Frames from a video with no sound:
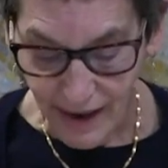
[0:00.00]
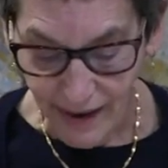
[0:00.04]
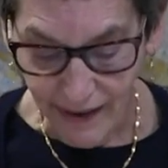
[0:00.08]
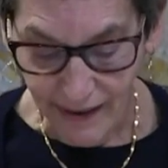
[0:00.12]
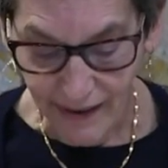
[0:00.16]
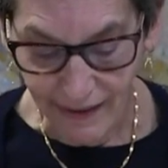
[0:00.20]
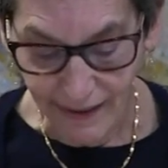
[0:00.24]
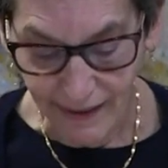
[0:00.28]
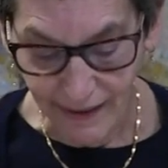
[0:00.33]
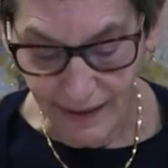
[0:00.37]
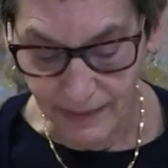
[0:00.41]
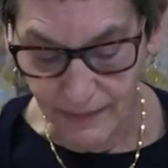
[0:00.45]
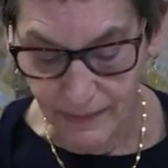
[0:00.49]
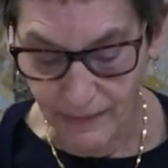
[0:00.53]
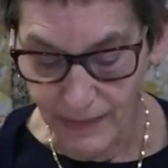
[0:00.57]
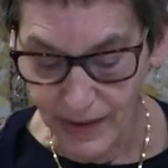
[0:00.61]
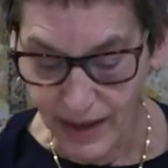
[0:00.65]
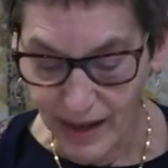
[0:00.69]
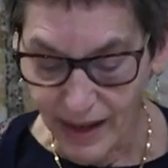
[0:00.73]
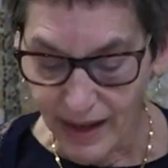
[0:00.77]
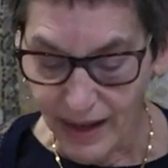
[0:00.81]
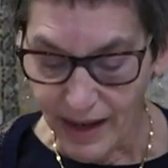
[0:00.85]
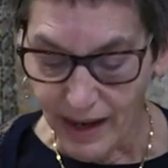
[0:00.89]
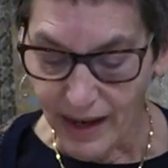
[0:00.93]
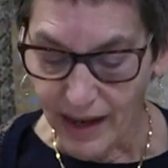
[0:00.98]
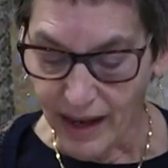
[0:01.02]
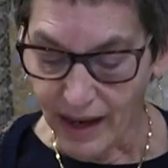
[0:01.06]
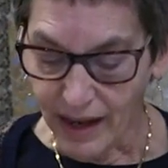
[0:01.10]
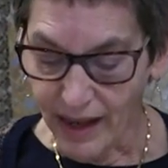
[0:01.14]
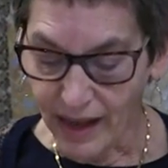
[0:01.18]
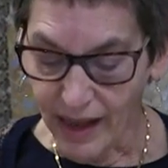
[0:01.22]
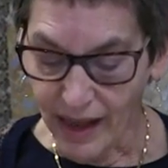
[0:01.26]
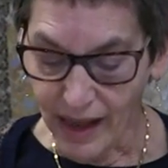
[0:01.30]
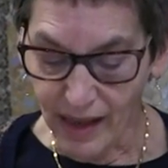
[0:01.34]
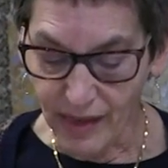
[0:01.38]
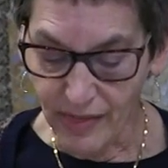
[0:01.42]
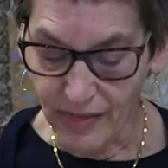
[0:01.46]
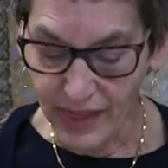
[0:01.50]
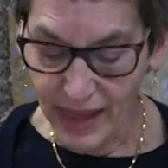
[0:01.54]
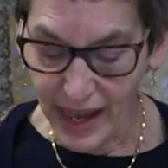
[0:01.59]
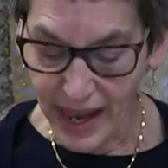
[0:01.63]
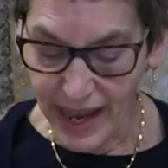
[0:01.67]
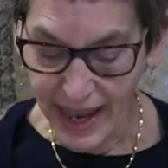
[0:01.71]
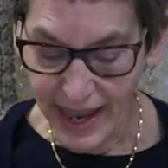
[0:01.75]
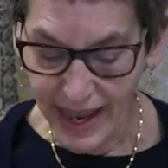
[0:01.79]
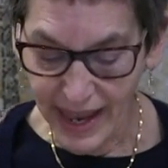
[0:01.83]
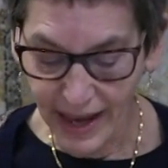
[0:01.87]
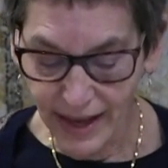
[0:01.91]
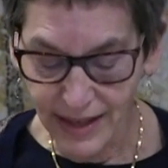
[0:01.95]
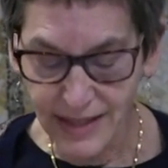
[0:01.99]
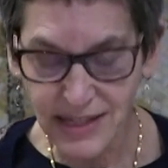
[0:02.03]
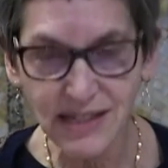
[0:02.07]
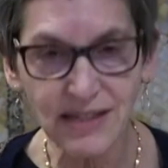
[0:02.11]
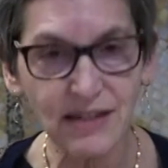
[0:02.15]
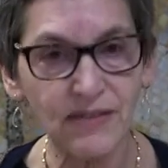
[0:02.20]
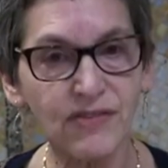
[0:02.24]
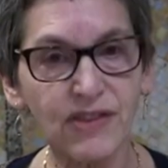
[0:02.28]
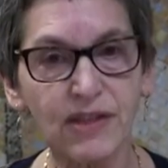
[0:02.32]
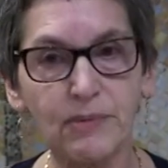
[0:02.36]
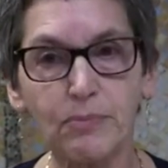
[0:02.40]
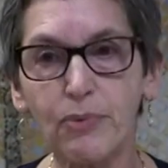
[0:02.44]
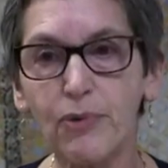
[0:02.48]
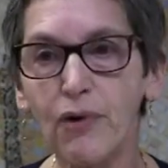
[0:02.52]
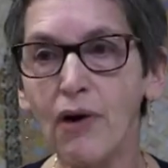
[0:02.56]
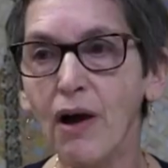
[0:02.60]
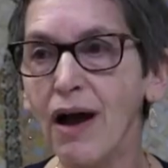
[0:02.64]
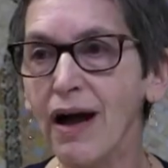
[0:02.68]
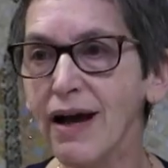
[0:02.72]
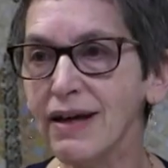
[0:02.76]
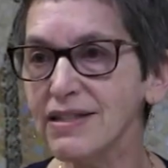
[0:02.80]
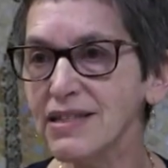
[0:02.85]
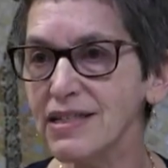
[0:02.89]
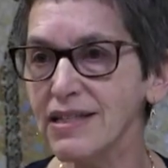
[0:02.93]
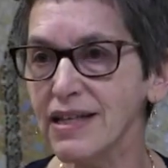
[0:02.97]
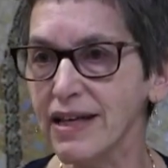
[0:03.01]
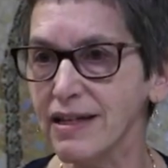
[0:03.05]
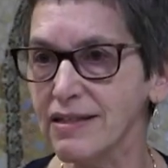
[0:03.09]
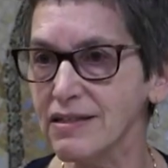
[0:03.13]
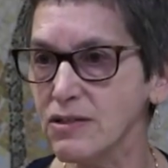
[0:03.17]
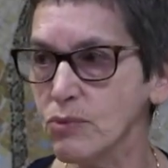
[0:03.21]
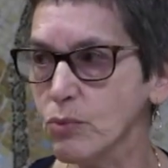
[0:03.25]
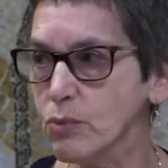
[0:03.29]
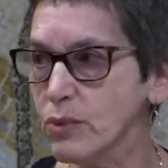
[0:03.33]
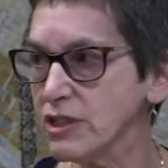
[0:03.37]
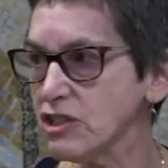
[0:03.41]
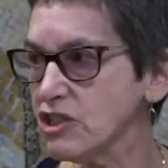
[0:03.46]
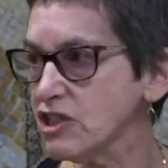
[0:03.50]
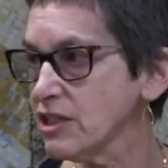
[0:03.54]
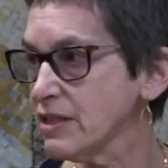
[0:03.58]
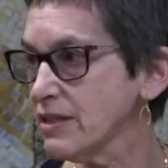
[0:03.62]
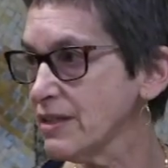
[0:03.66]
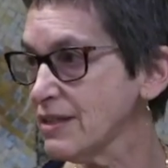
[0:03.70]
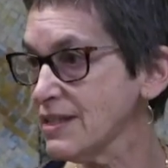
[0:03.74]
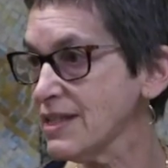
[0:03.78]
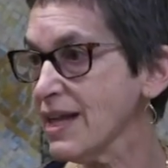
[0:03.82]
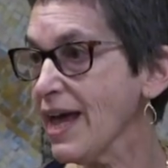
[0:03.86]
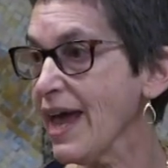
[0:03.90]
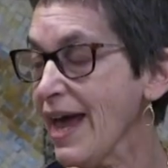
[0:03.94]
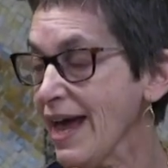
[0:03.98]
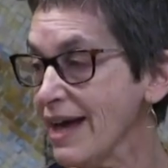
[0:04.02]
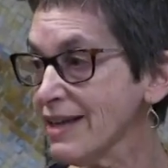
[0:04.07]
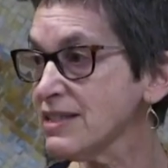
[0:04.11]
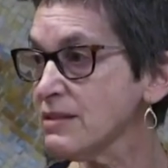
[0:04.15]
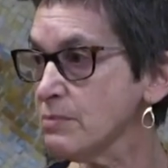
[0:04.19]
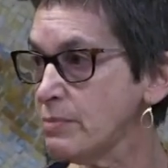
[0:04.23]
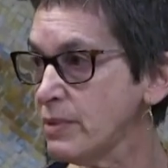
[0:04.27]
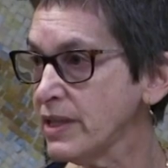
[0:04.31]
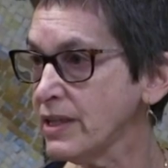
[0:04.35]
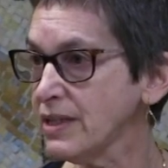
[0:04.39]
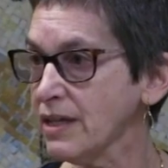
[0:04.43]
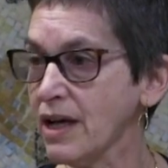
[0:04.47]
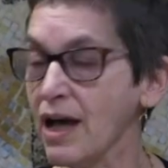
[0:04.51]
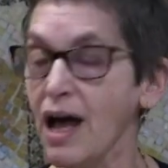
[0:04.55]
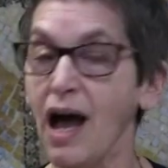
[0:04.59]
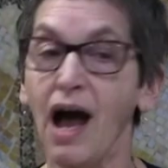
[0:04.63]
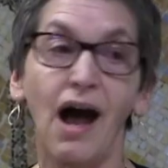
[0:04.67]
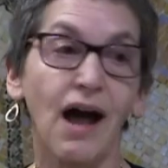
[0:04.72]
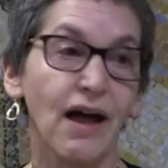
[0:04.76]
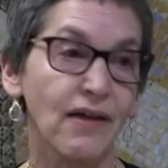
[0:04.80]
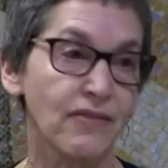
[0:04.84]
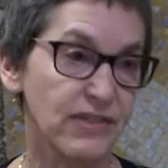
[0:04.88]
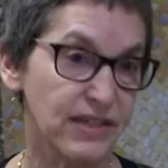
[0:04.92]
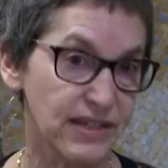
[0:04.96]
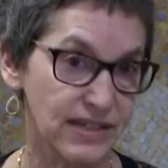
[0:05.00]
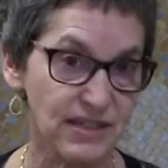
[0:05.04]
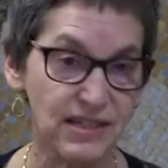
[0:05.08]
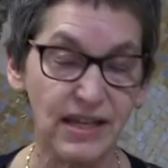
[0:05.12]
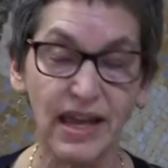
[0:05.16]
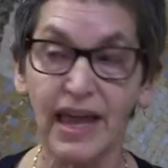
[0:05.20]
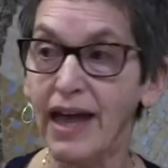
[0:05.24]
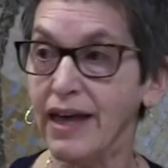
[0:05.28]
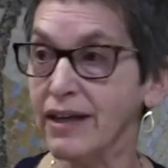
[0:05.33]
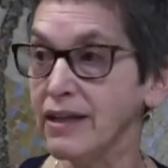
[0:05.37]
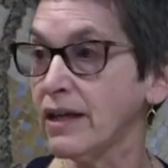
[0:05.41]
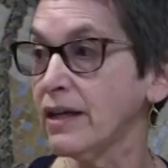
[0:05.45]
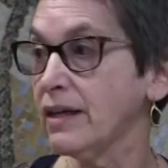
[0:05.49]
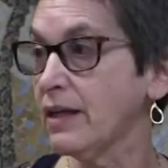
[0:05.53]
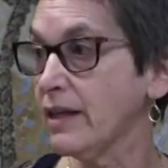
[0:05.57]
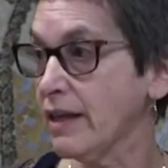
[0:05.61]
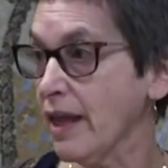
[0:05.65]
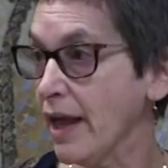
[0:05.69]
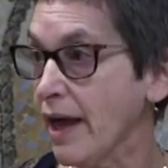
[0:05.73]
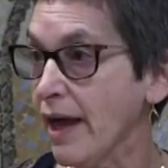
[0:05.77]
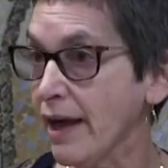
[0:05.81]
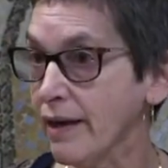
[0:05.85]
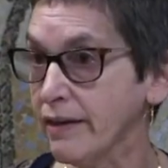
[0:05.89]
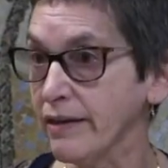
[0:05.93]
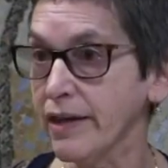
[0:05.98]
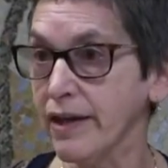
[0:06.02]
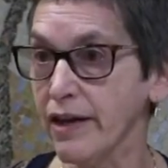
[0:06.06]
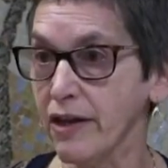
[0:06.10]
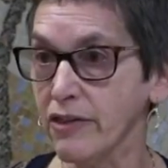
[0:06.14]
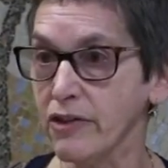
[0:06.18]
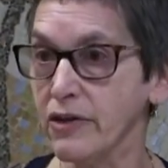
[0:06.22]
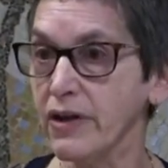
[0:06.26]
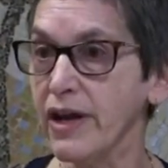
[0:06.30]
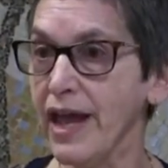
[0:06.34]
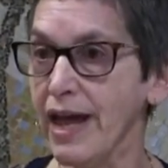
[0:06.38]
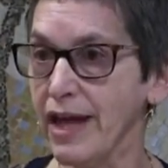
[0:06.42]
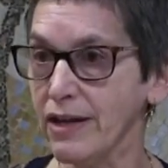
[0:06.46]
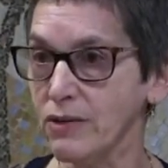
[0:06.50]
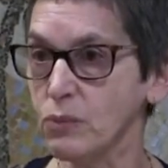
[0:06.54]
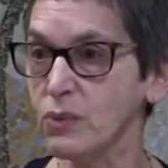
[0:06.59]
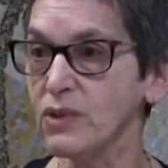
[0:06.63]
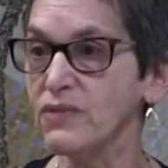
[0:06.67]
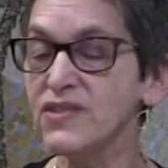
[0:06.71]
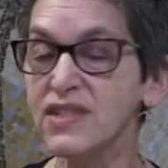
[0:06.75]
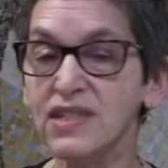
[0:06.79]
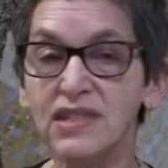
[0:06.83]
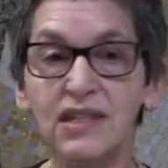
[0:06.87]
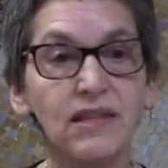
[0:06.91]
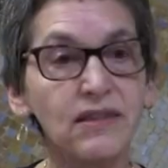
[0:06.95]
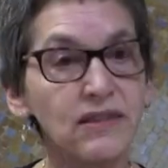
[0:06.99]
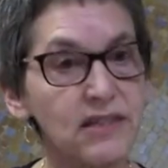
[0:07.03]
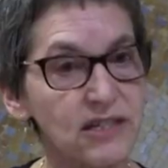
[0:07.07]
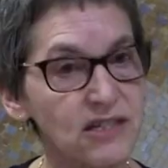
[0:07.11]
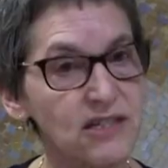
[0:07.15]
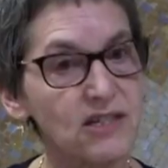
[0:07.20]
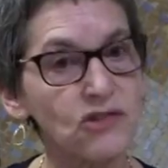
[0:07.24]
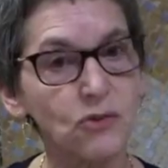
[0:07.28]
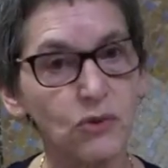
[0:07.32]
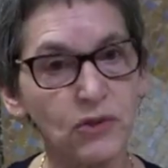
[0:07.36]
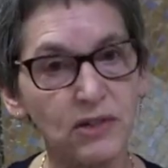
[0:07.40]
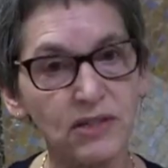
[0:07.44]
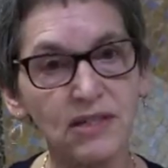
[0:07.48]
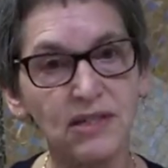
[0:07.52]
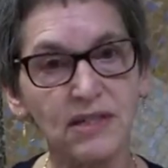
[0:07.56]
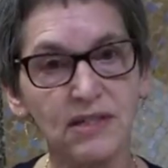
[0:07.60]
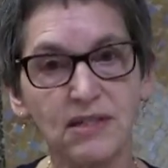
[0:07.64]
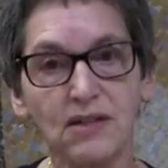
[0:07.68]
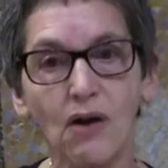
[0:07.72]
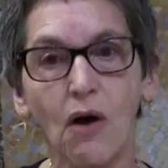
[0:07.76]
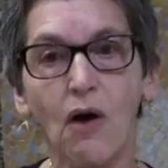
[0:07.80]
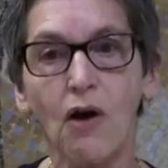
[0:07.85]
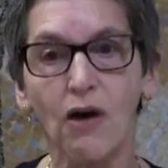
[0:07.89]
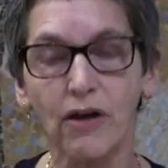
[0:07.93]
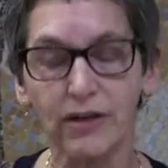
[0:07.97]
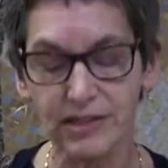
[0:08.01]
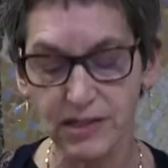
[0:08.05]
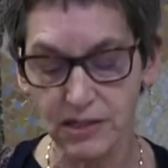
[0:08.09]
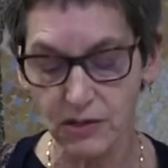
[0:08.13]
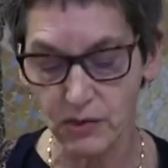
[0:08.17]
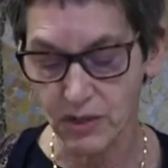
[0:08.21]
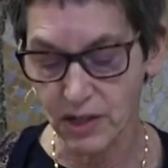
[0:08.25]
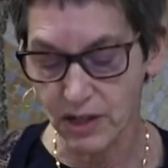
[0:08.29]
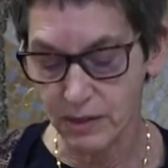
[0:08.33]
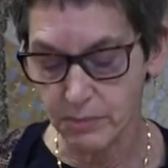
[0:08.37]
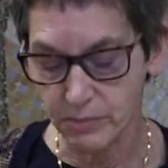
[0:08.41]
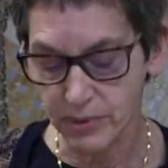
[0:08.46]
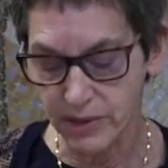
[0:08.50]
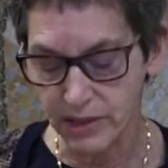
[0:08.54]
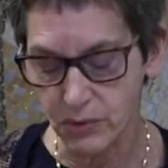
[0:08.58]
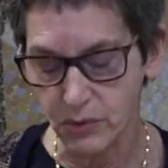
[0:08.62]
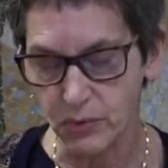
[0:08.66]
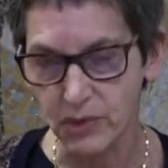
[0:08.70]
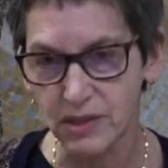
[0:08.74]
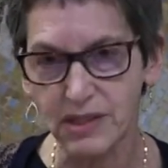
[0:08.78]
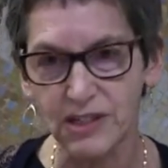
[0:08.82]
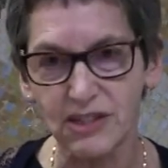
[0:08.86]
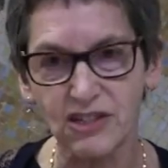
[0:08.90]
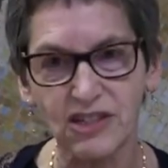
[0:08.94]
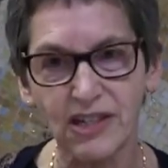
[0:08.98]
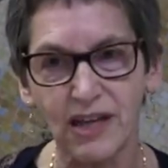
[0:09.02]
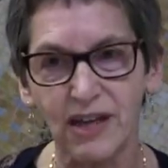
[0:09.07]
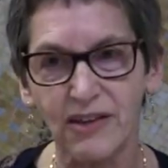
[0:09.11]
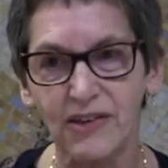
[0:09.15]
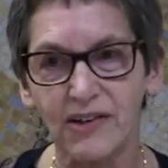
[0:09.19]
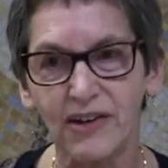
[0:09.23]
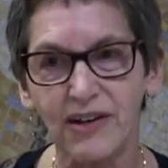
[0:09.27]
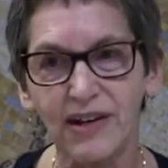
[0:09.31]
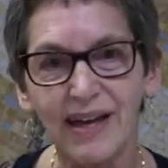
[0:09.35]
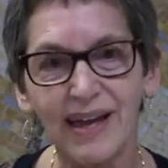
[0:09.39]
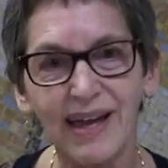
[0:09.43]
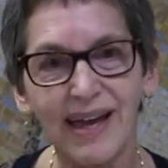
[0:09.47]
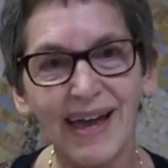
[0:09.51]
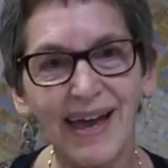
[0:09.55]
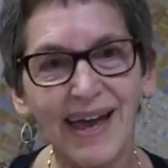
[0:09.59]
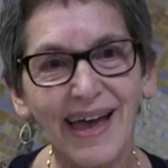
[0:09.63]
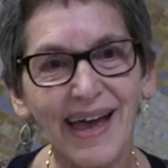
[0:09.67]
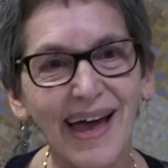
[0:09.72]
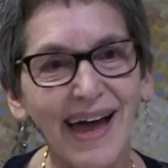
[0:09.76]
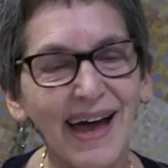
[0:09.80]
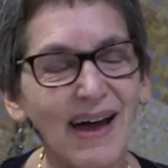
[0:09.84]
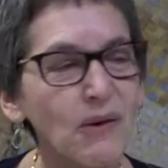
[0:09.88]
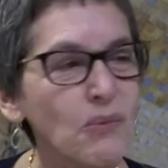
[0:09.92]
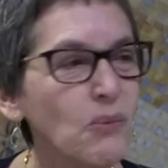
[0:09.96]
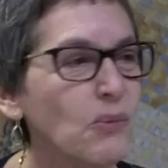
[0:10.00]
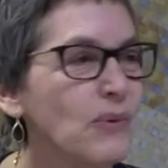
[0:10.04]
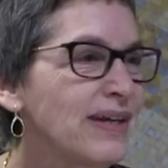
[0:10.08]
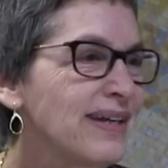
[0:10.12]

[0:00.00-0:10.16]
Um, the hands of the process, which is has been on this hand and on the other hand. We've seen the sources also compete with each other.